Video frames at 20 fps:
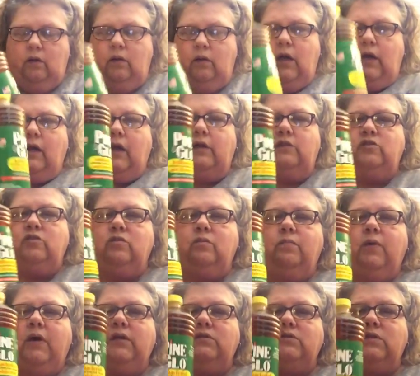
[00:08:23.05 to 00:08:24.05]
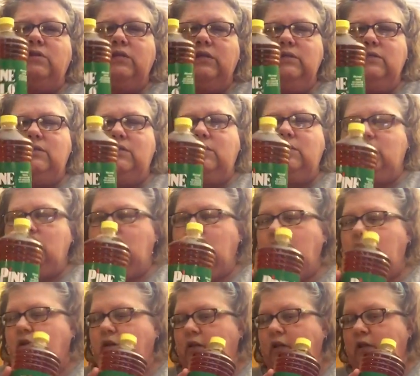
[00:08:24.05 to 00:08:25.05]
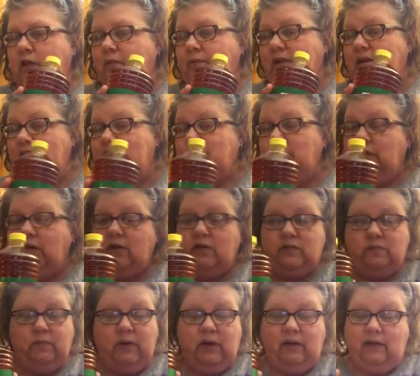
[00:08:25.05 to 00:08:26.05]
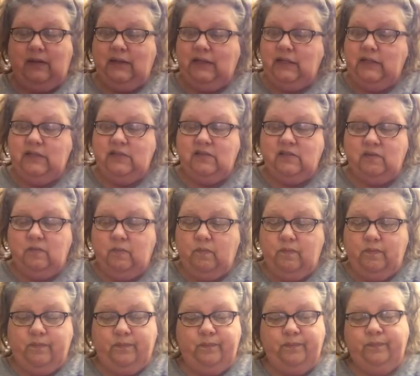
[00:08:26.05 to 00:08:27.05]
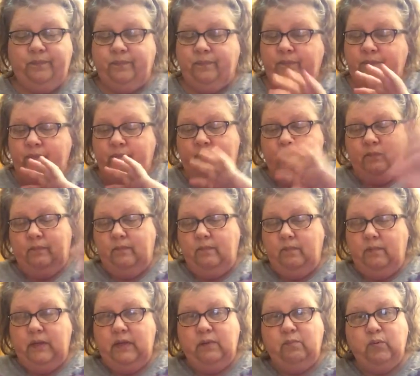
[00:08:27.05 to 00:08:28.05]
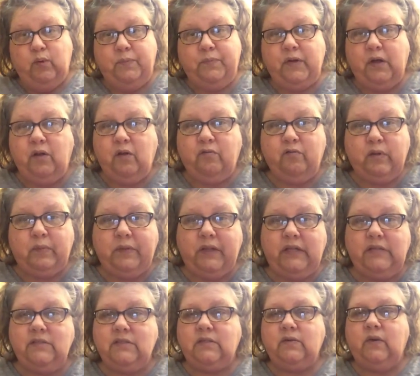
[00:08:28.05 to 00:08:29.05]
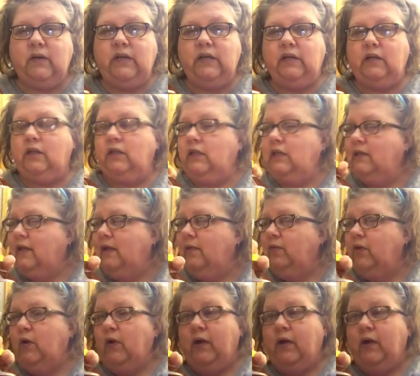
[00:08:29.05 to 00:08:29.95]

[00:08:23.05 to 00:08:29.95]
I got two bottles of this because I need to clean the basement because my kitties have peed and pooped all over the place. So I need to clean down there.